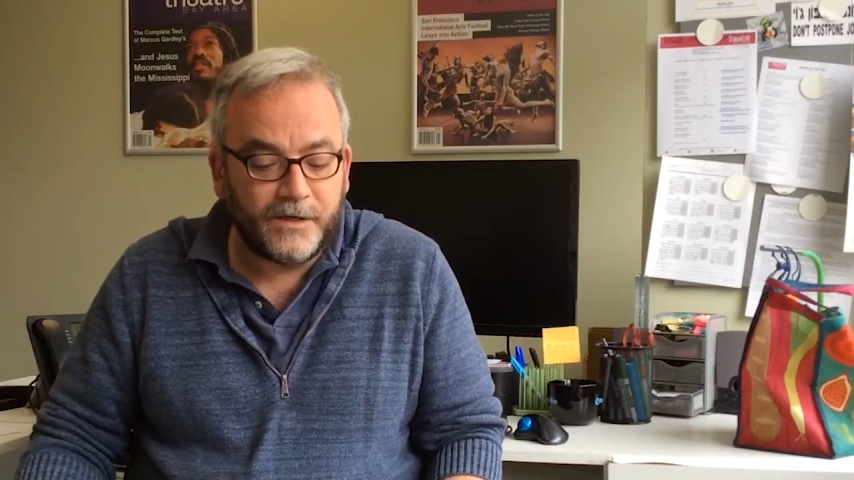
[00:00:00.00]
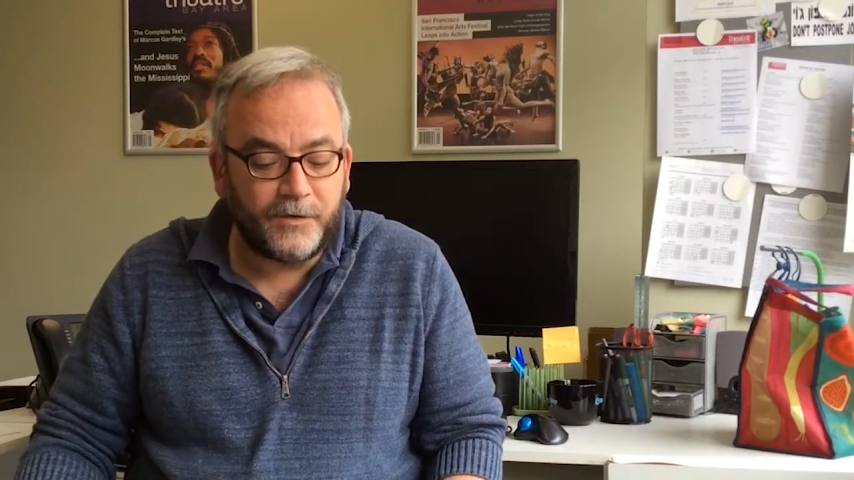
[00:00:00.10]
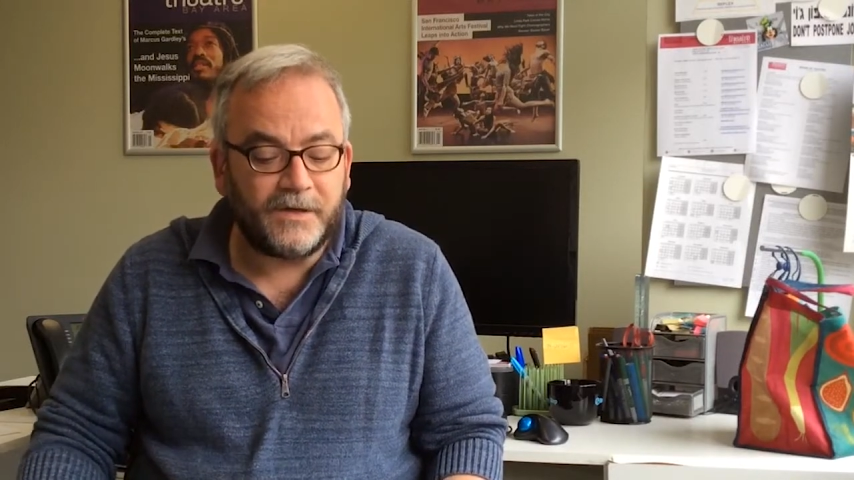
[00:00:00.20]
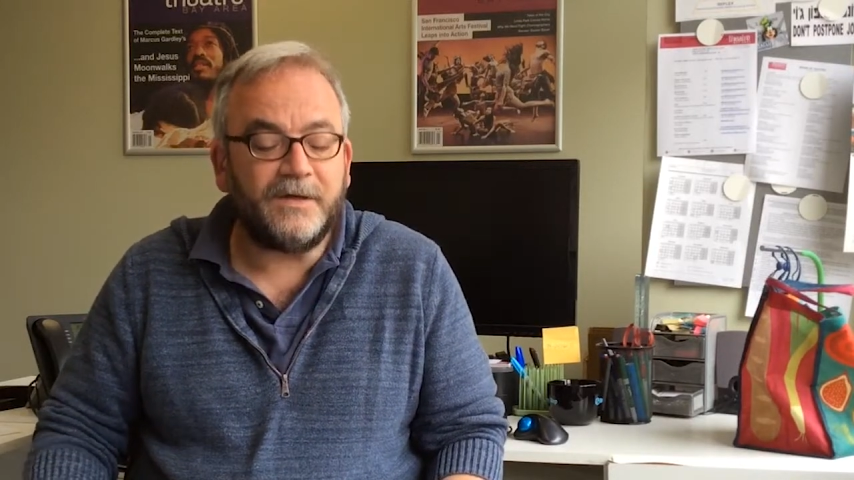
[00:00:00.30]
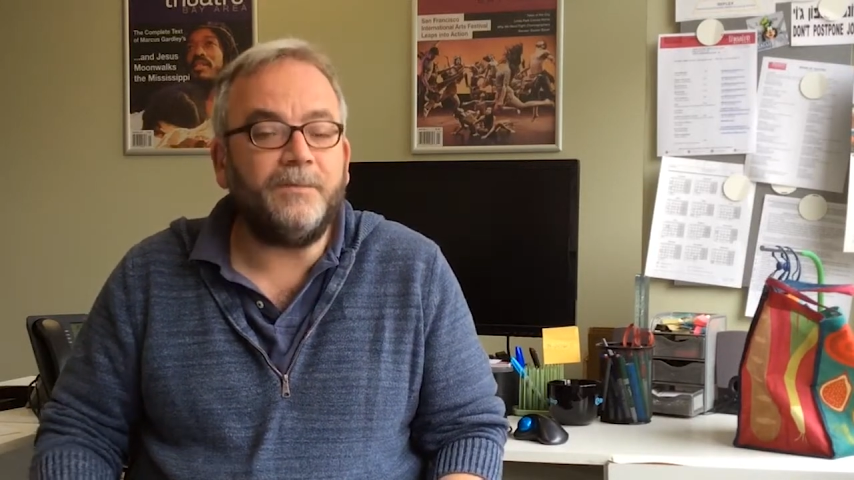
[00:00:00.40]
You
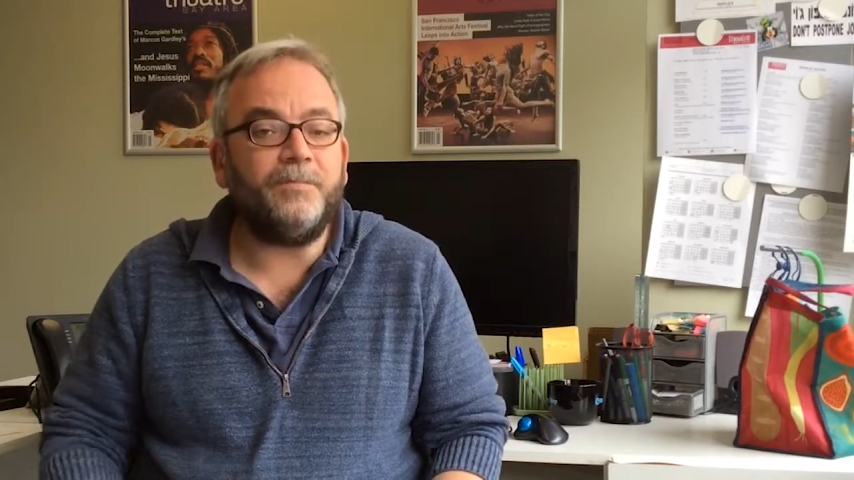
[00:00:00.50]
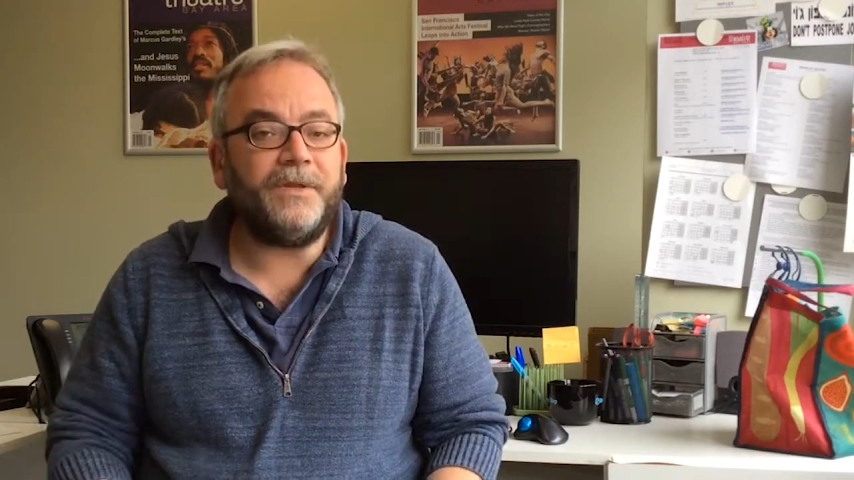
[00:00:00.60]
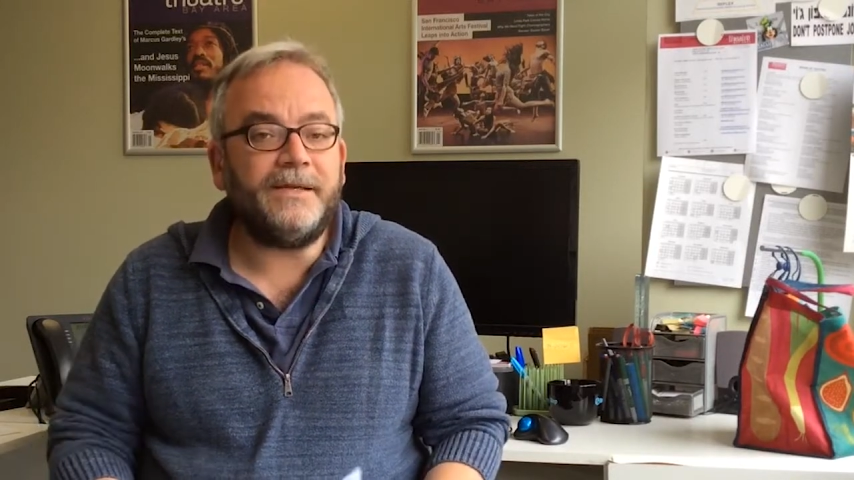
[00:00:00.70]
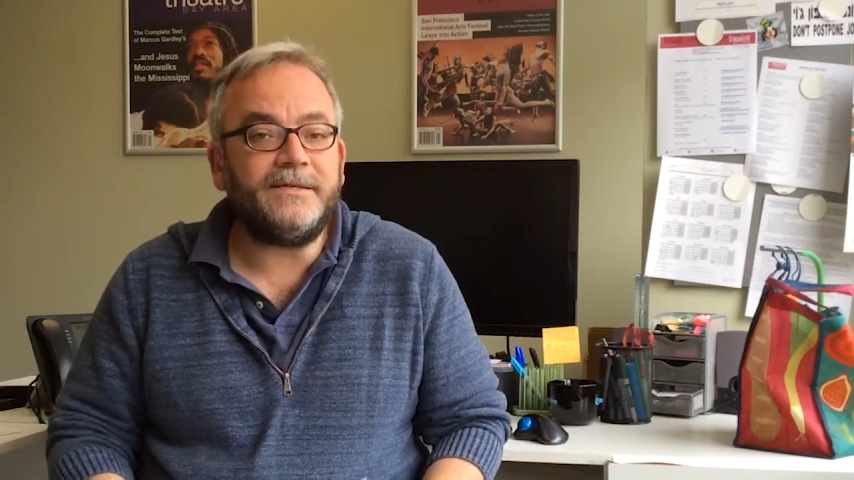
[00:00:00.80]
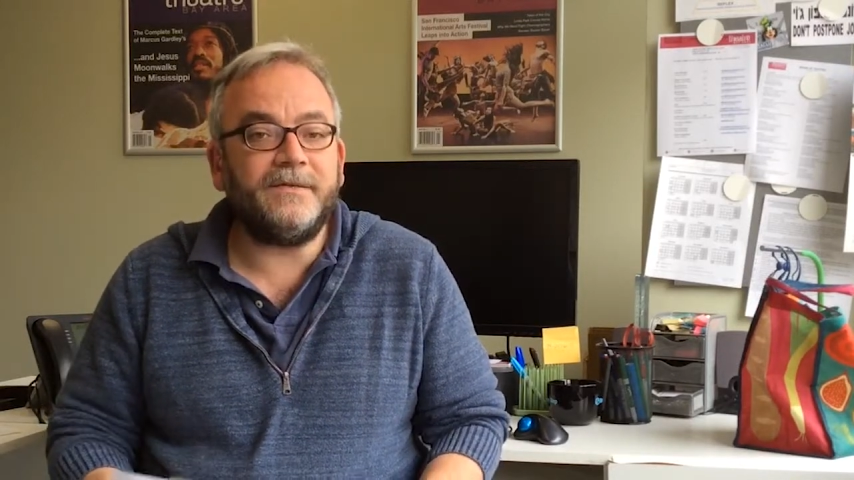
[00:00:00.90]
can
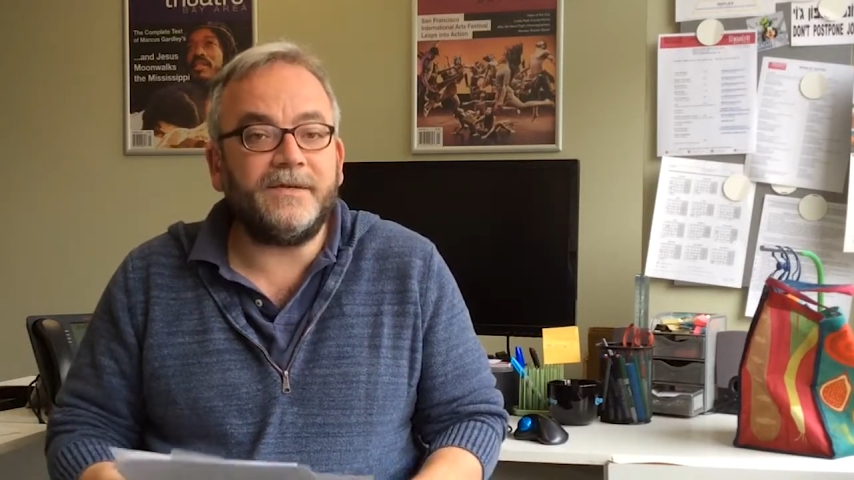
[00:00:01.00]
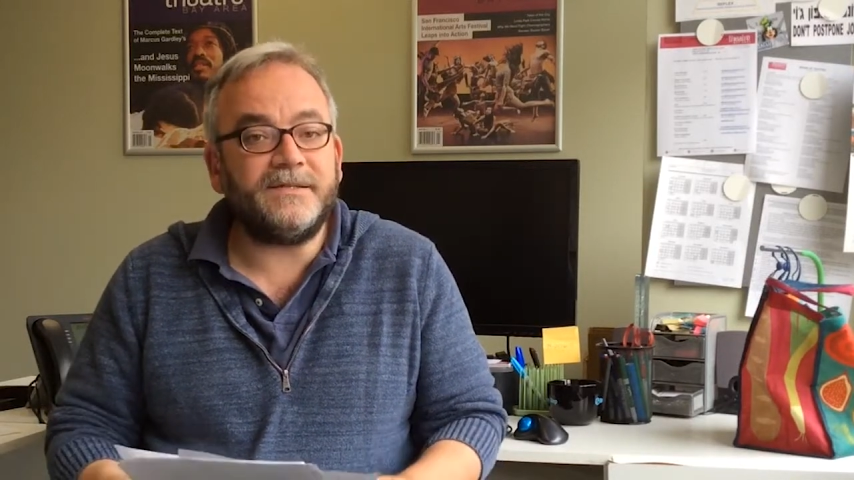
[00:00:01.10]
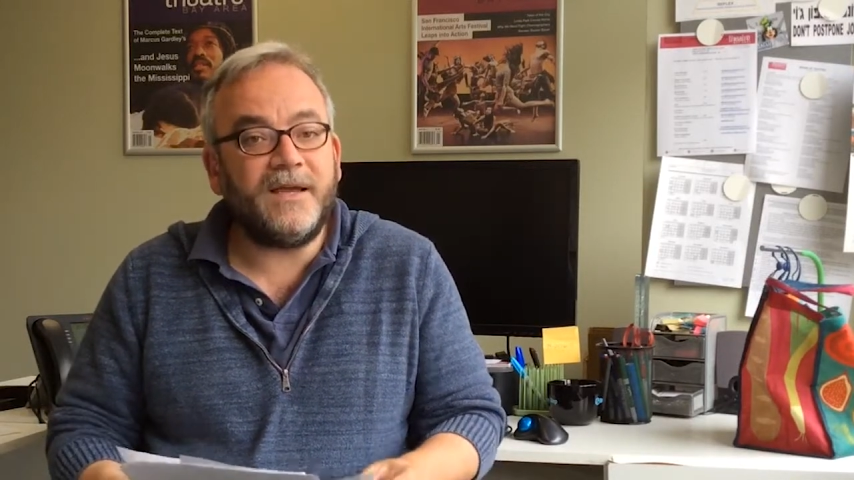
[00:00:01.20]
complete the